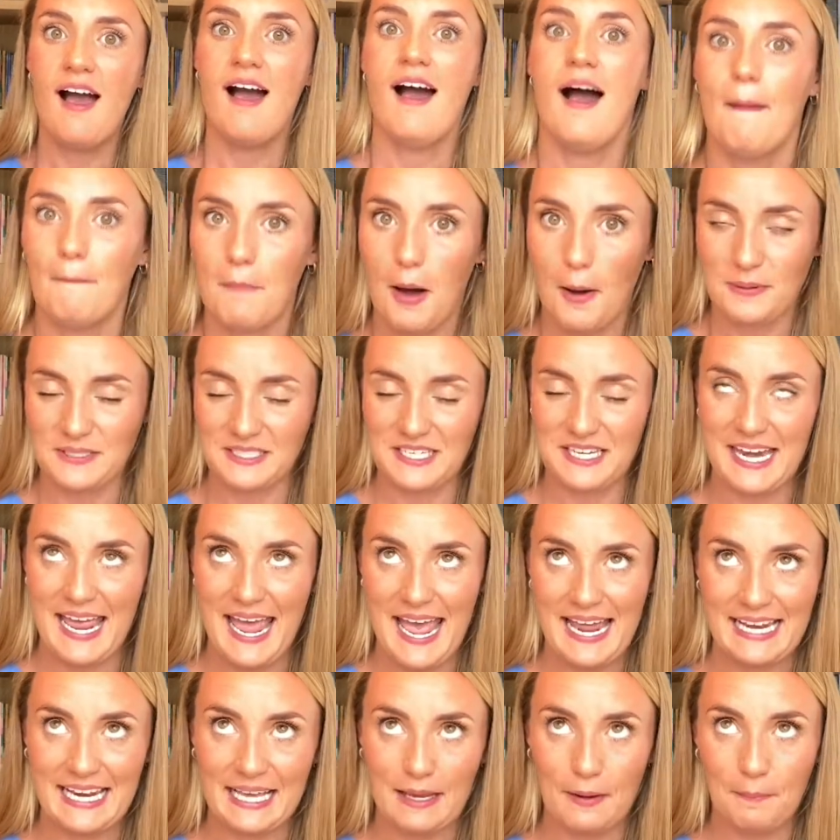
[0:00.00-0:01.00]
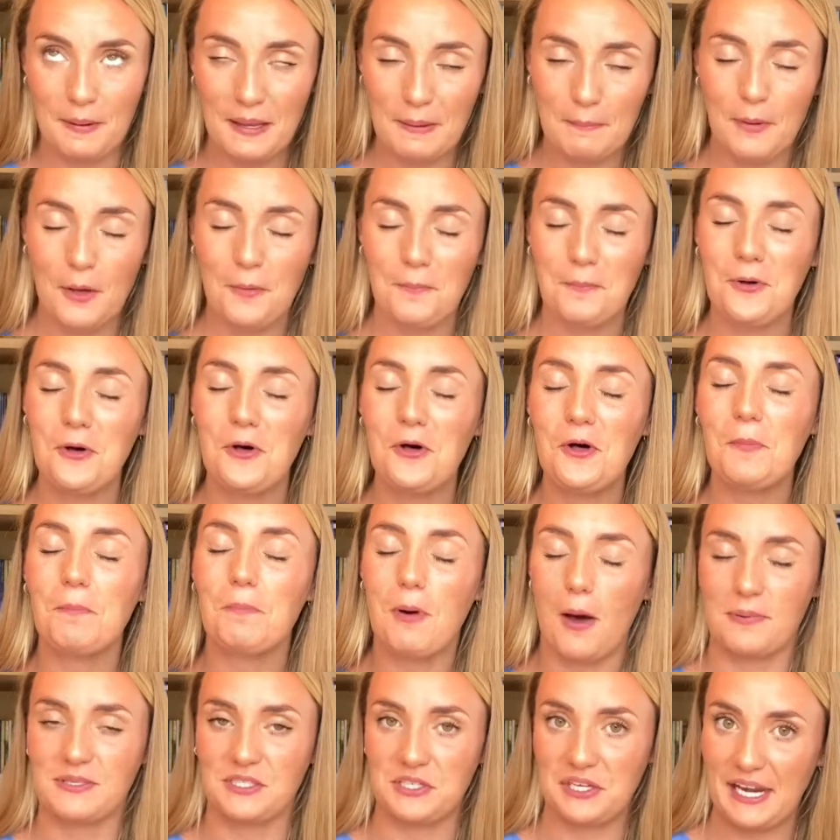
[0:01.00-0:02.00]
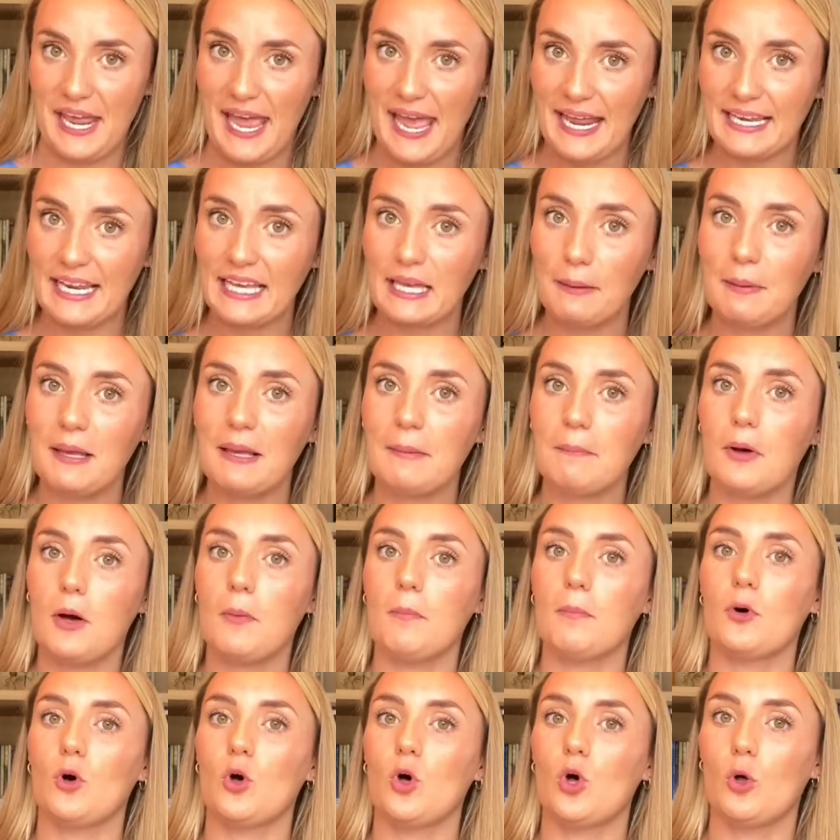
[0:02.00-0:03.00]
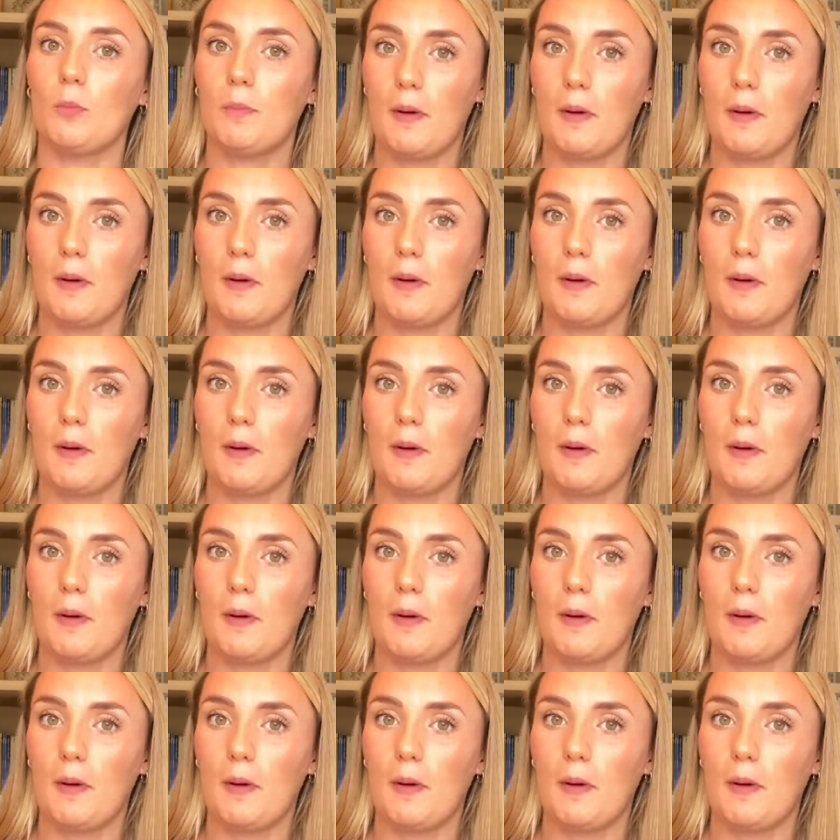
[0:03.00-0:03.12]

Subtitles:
Papa's got a head like a ping pong ball. Papa's got a head like a ping pong ball.